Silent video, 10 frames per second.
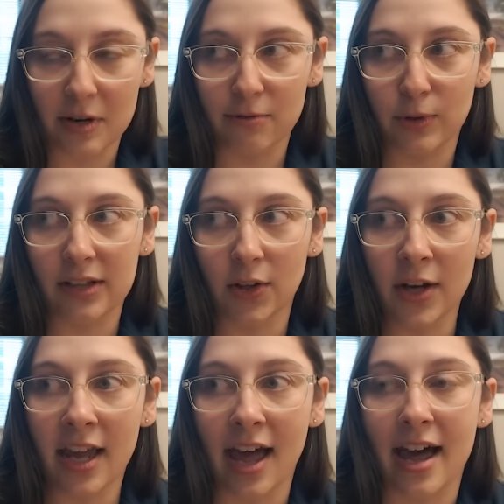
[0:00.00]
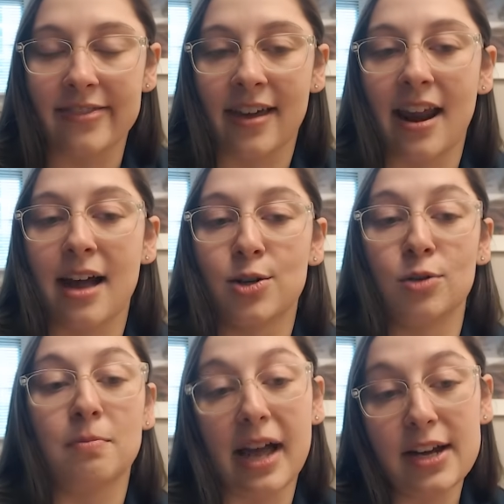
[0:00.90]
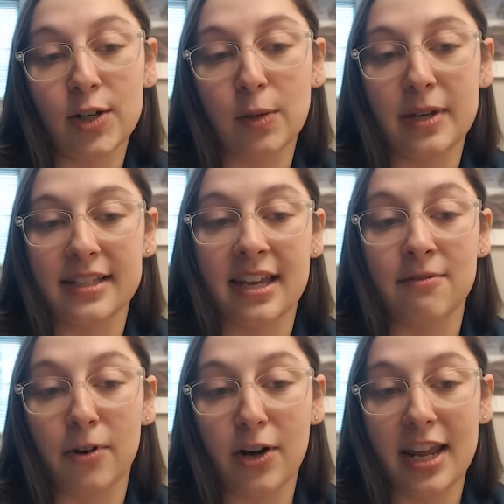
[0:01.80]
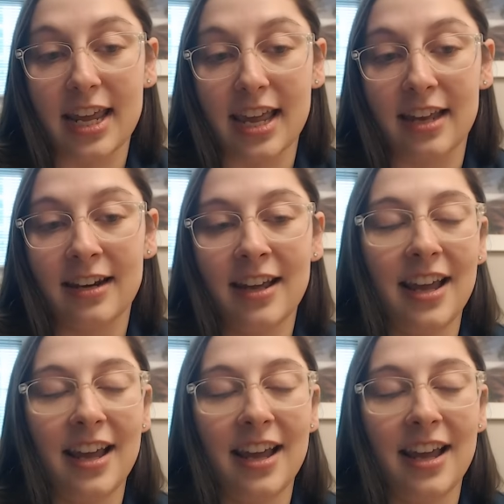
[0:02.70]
but if we look at that actual microbe that's converting it,